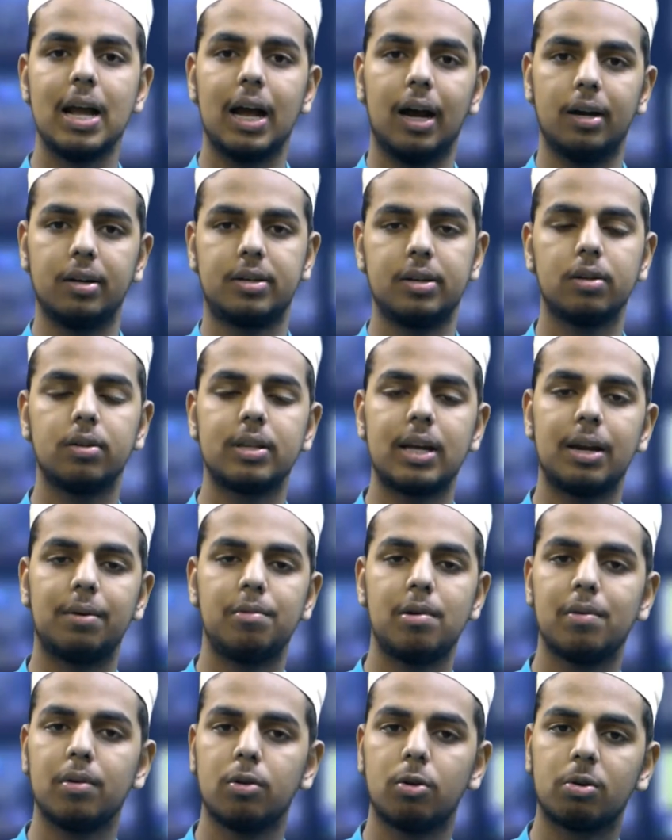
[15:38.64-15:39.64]
Until then,
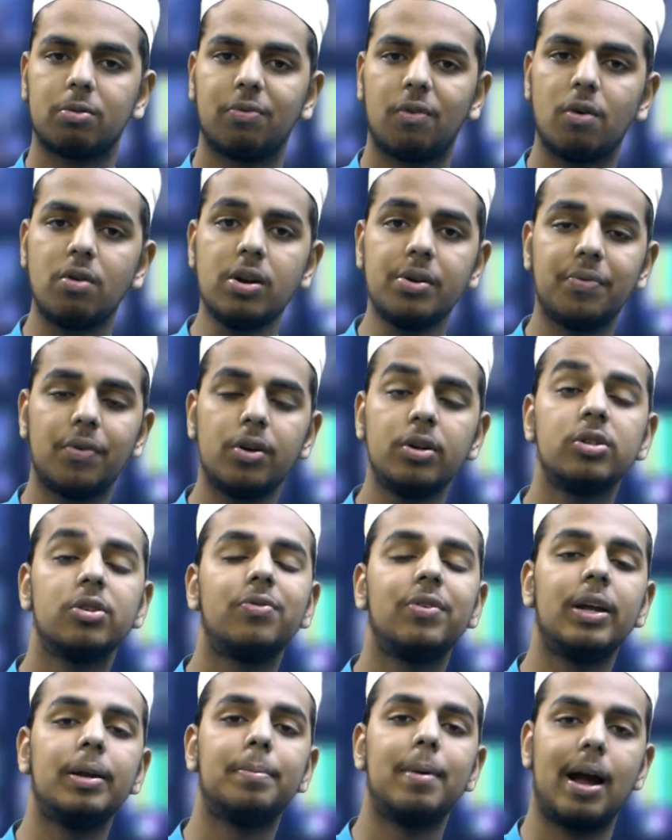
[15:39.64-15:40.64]
we will look forward for your
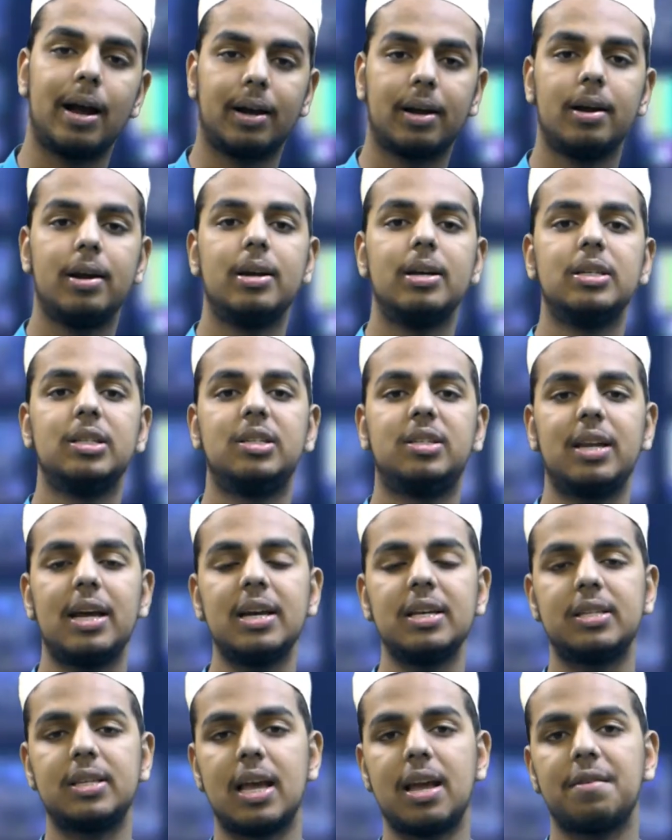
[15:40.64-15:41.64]
feedback.
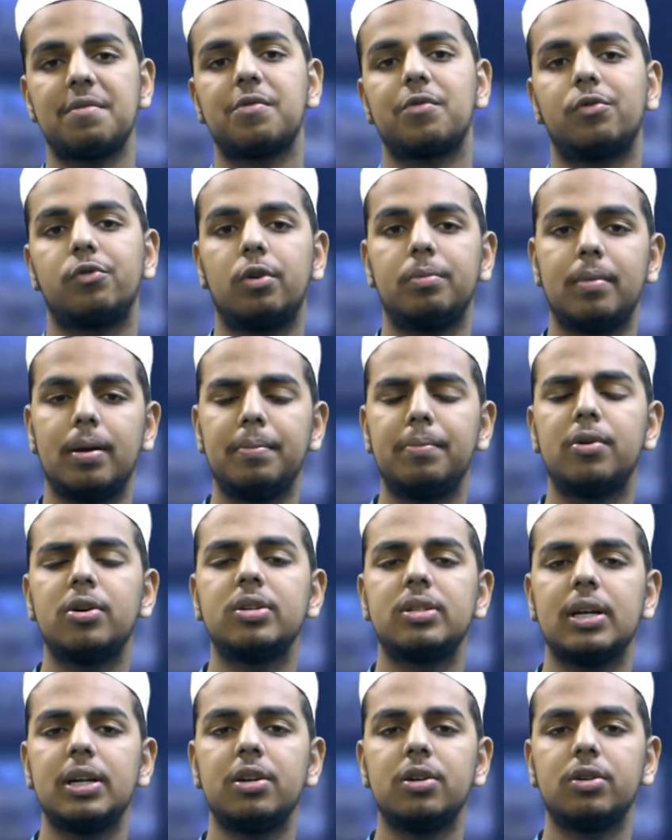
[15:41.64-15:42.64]
Stay safe, remember
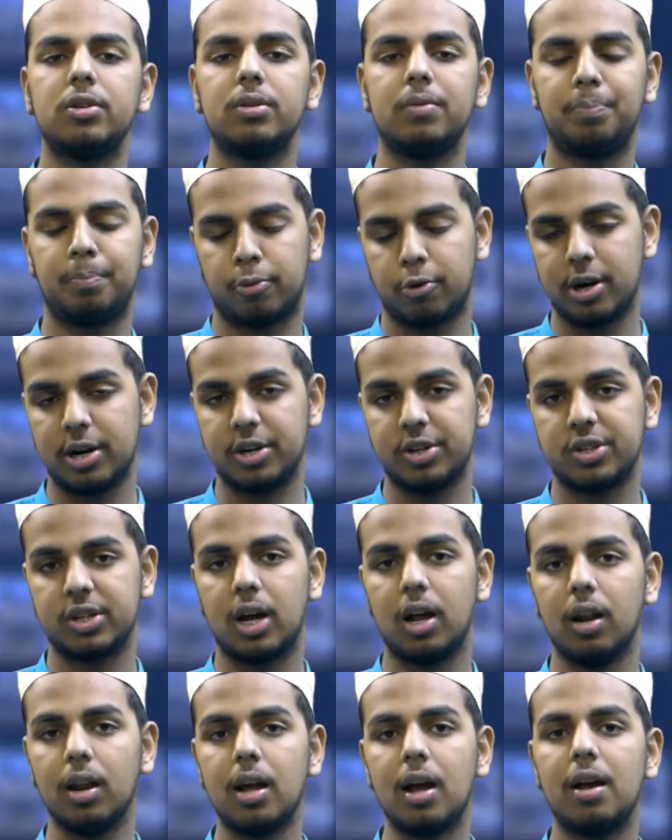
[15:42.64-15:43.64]
us in your prayers.
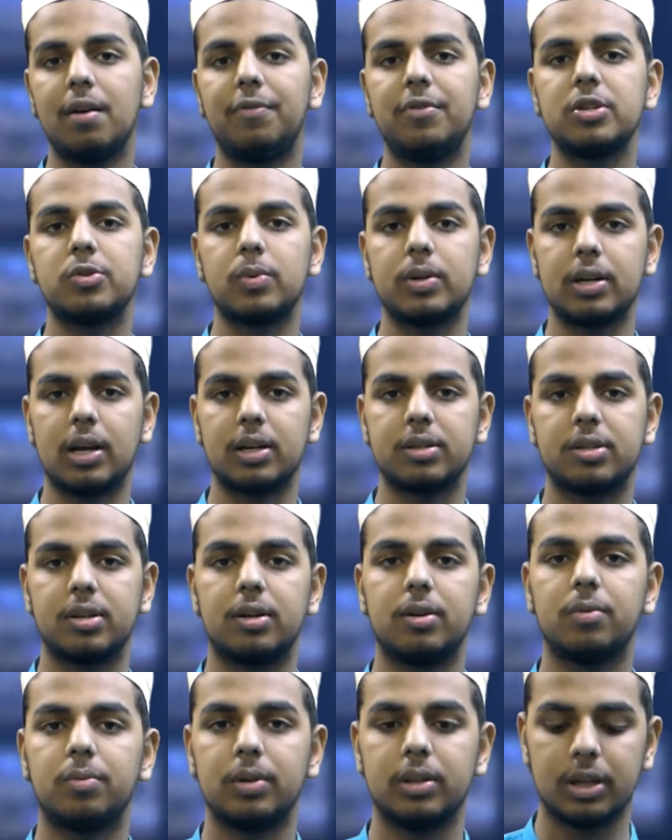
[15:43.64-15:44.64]
Allah Hafiz wa
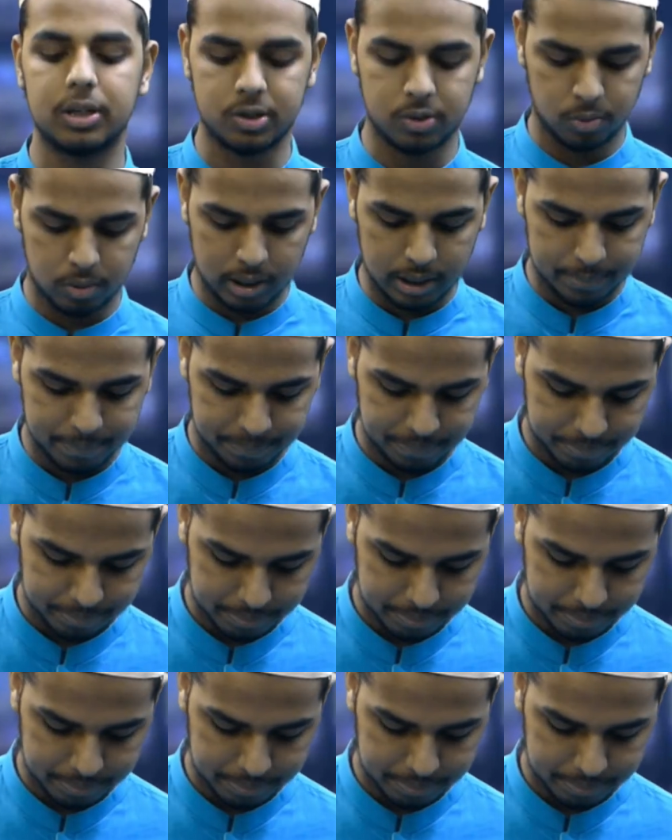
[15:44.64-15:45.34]
Nasir with this dua.